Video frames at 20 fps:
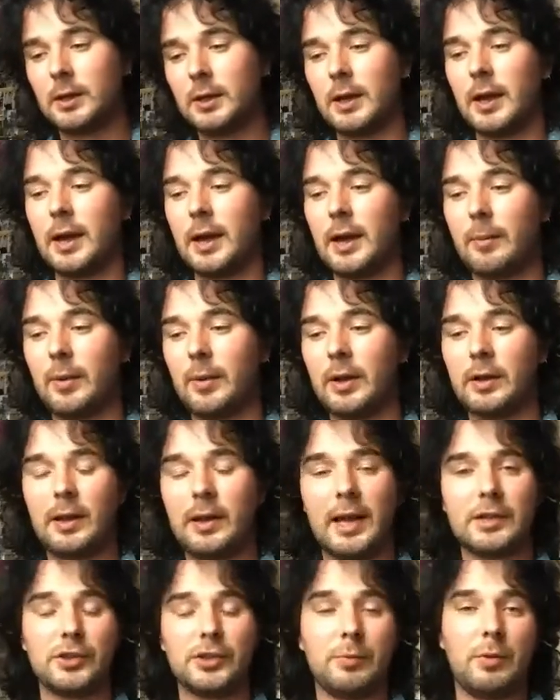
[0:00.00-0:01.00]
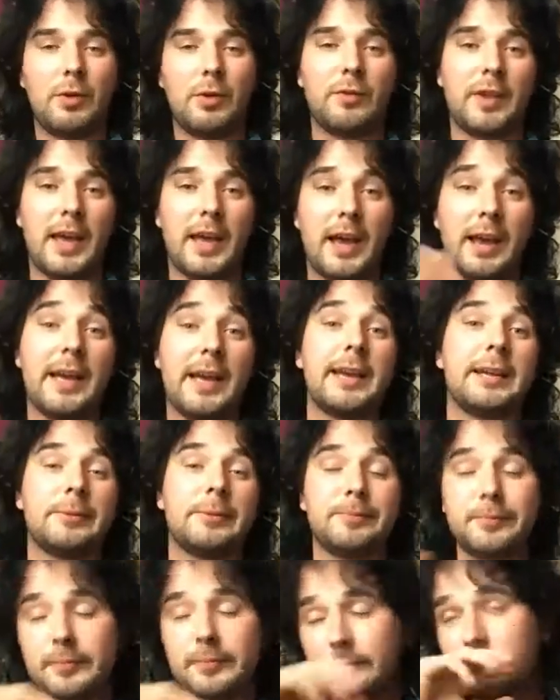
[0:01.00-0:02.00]
I'd actually move to LA
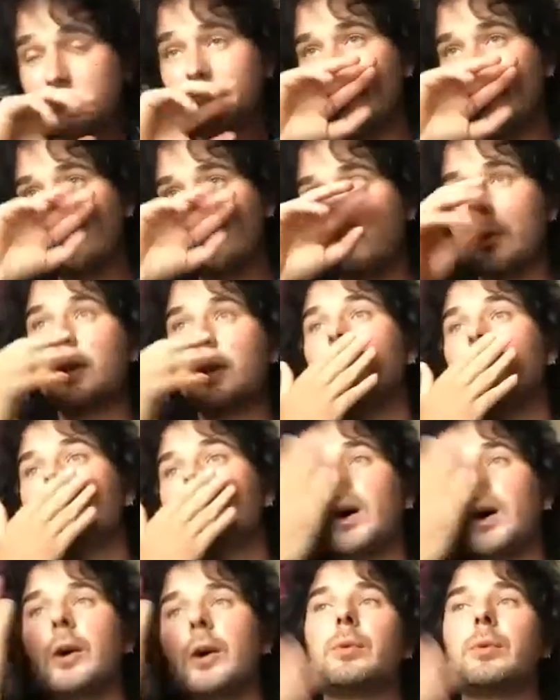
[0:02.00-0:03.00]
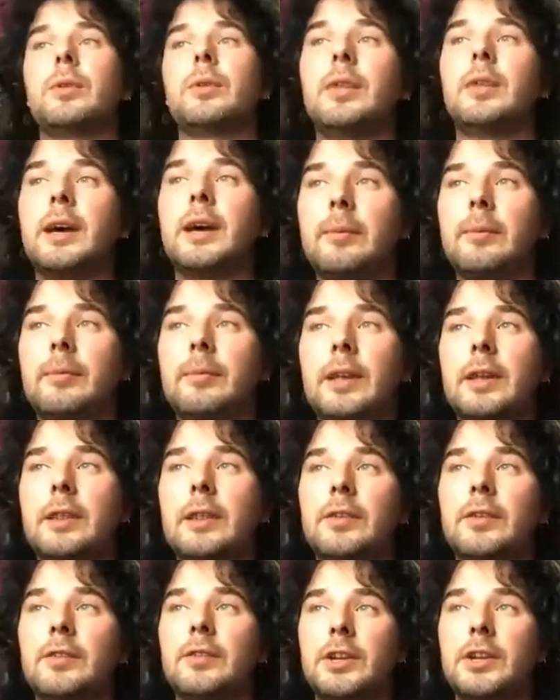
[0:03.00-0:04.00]
and work with them in
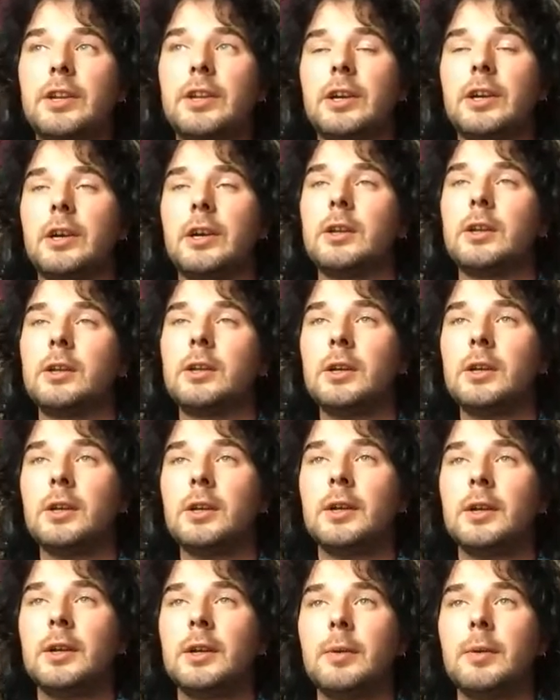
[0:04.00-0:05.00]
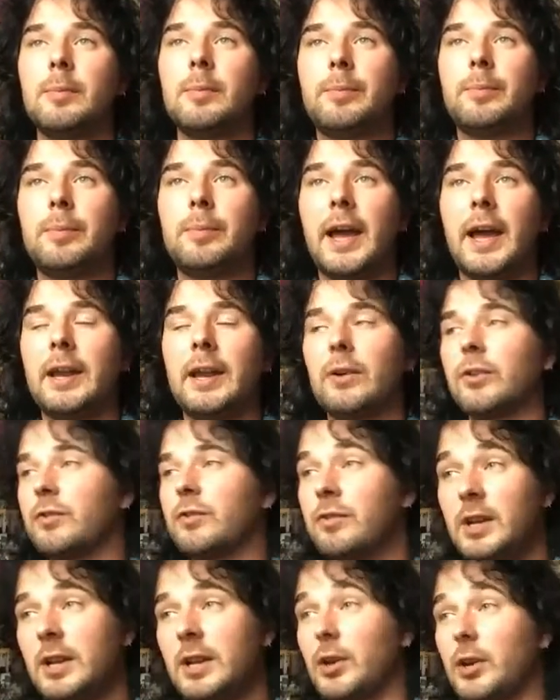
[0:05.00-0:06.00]
their studio. And it was
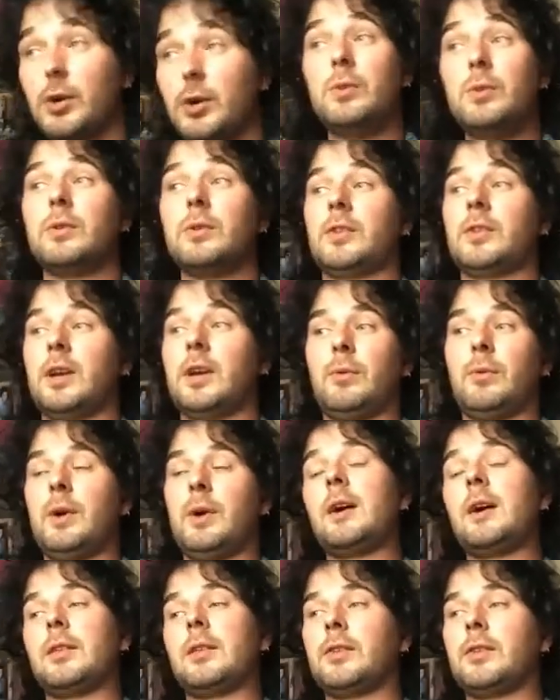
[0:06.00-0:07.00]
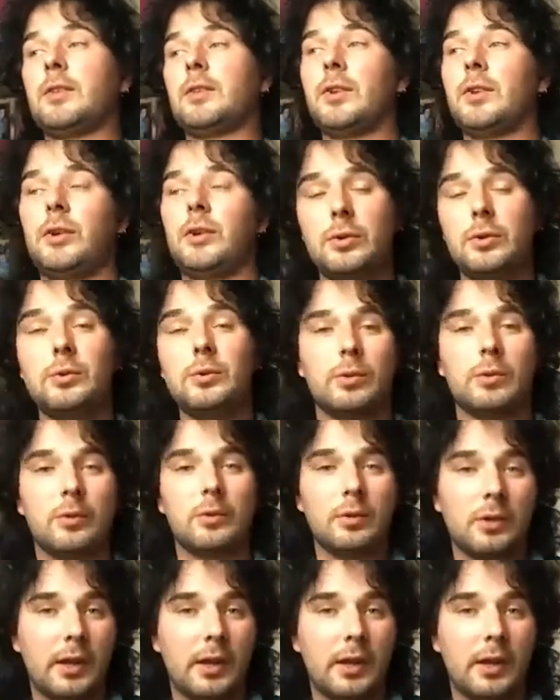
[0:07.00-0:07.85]
really cool. It was like, wow, this is so cool.